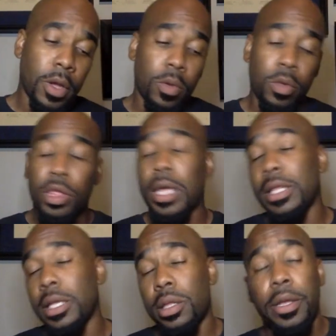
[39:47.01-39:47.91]
Well, Jay,
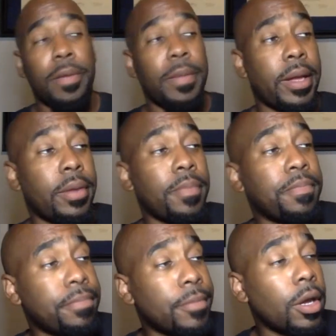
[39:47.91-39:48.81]
listen here, man.
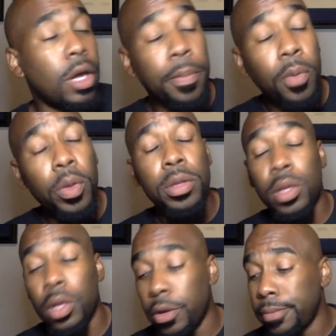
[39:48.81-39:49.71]
A couple weeks
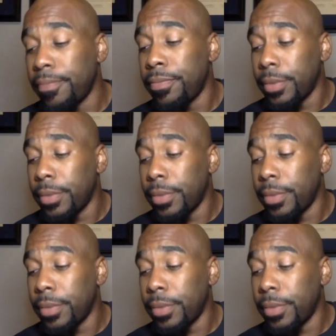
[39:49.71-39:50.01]
ago,